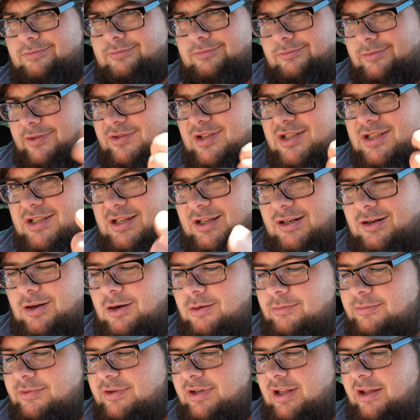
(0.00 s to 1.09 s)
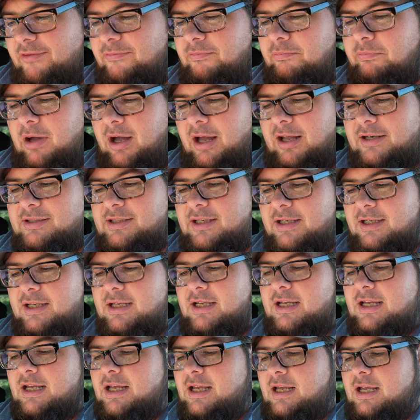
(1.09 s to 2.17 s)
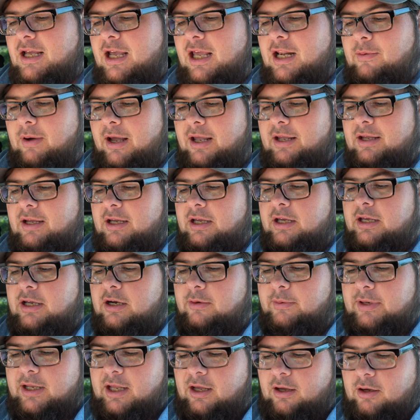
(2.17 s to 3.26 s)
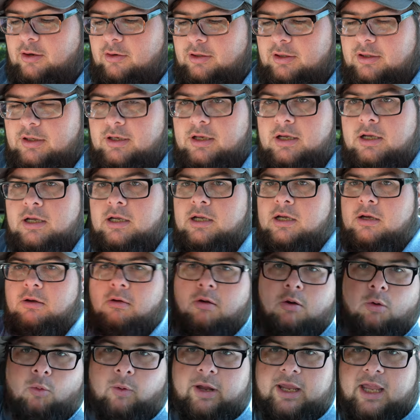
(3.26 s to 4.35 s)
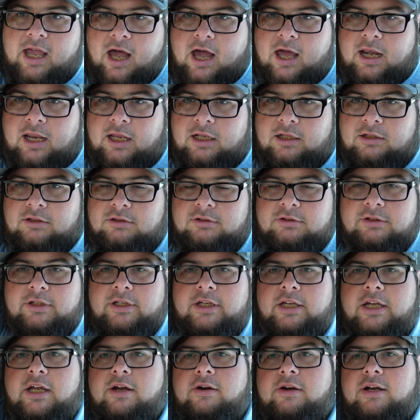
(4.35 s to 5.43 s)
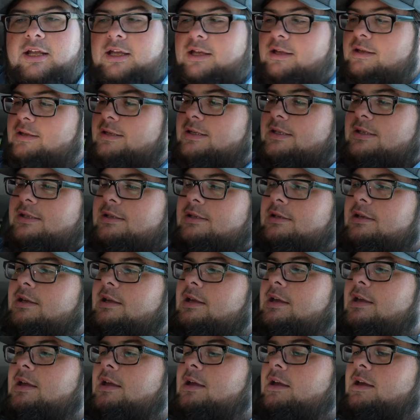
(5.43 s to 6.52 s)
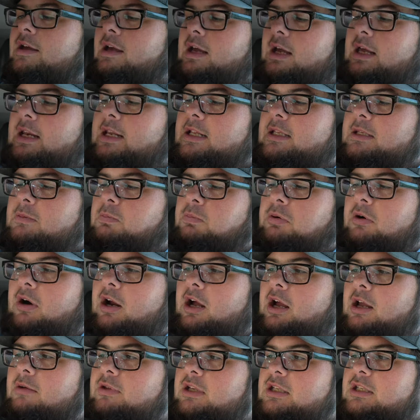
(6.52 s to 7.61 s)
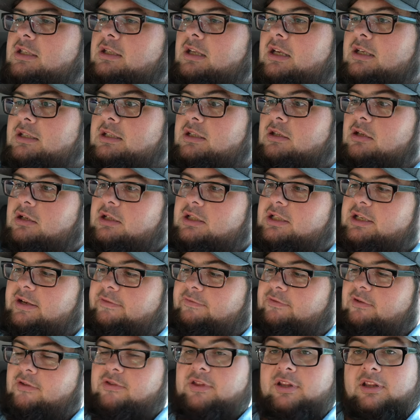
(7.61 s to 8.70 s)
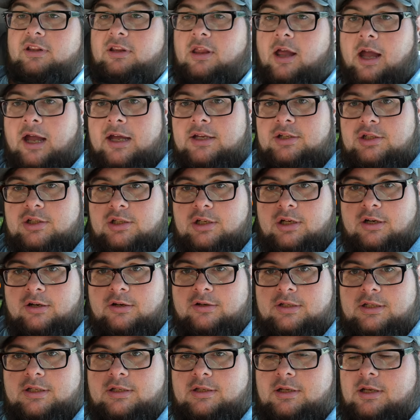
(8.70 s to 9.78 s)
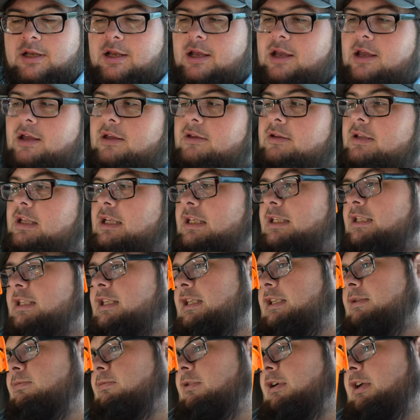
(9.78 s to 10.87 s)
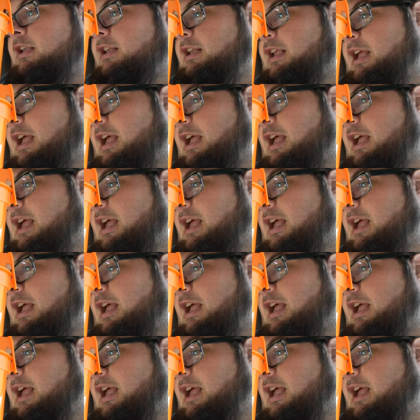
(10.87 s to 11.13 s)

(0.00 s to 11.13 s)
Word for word: I'm just on home stuff. But anyway, here we go. We got it. Here it is in its prime. This does look different than last year's because this one